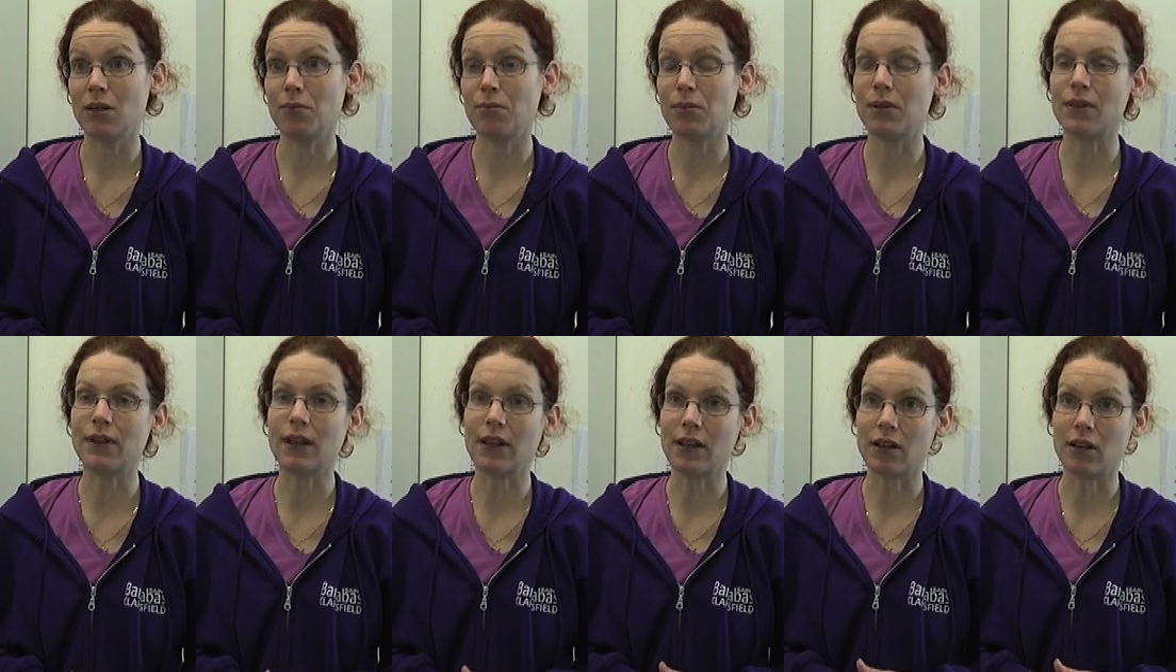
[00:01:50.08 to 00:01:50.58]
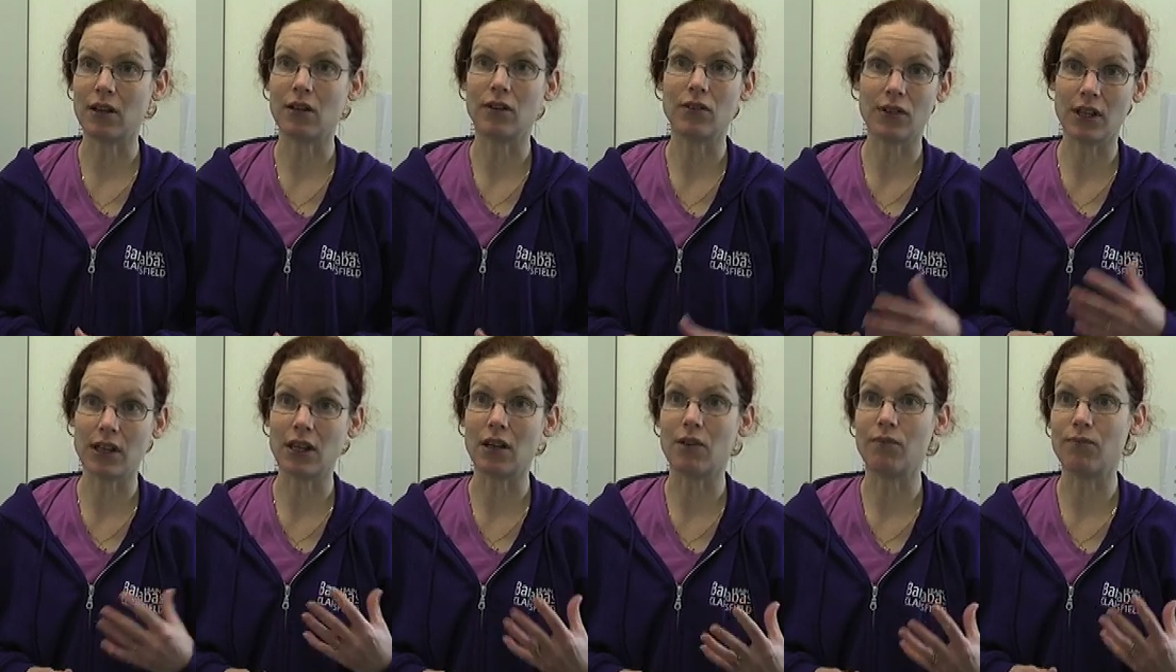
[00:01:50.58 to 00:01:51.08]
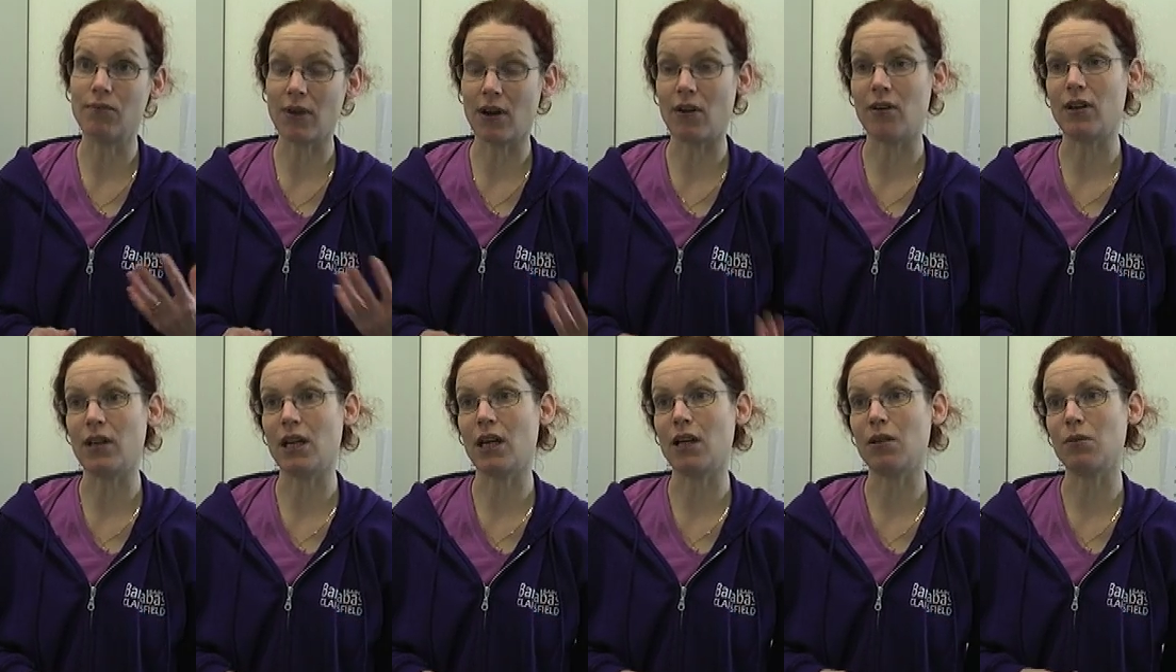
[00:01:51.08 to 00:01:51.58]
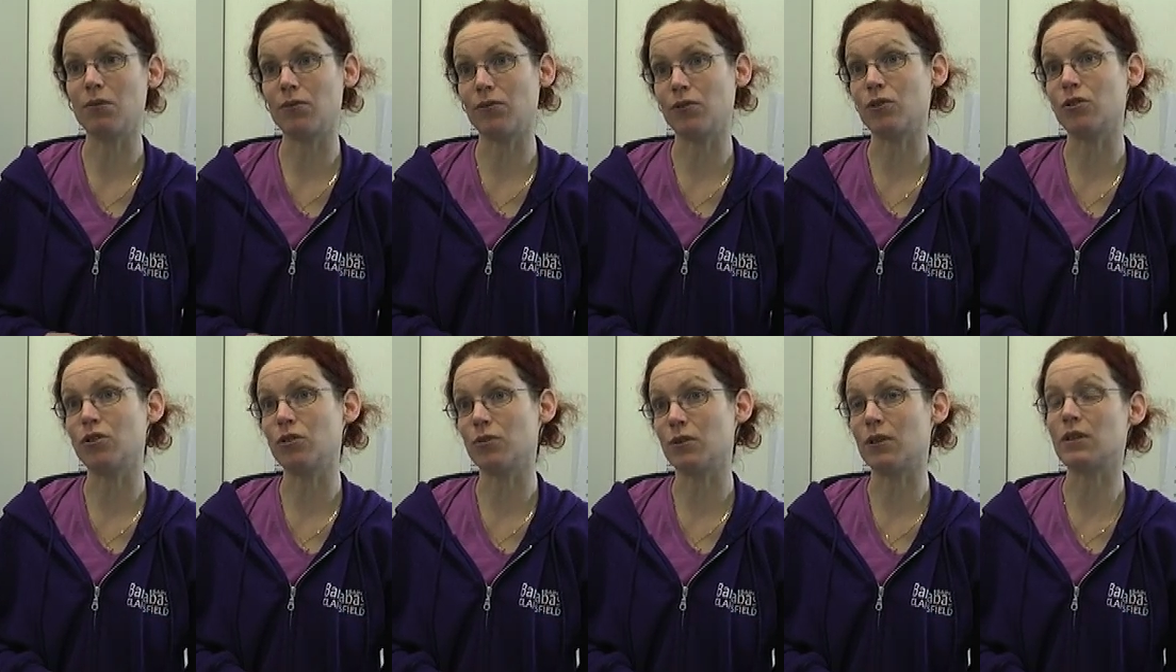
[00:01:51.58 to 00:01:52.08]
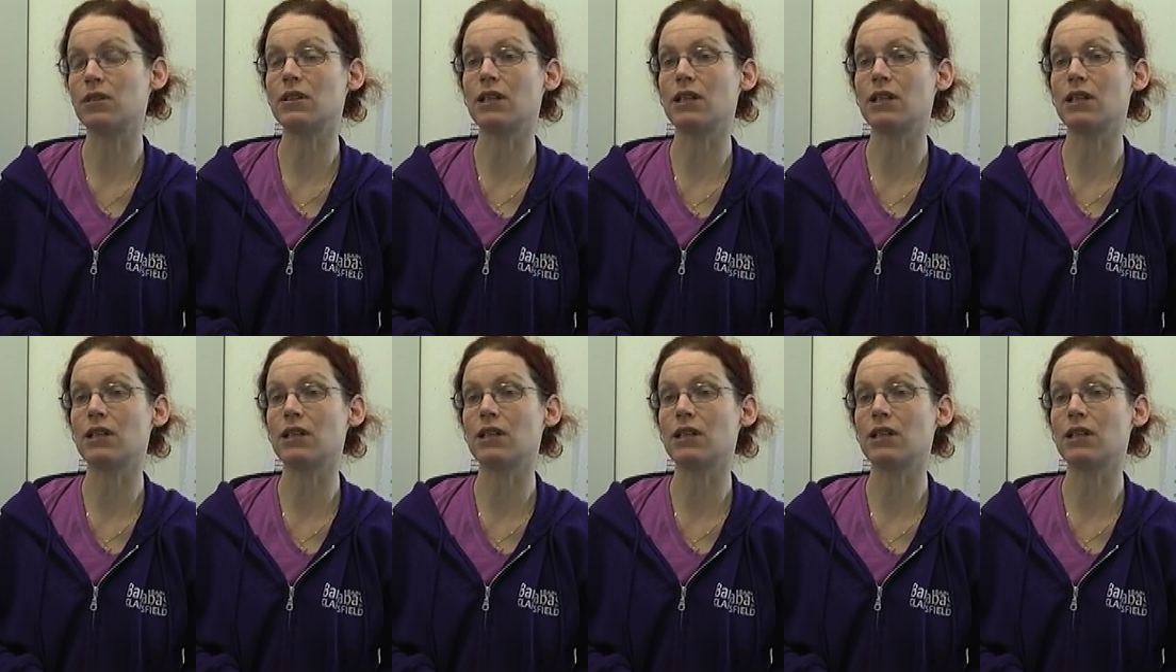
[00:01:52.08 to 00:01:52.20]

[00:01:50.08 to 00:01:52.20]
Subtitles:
But they are very helpful to us.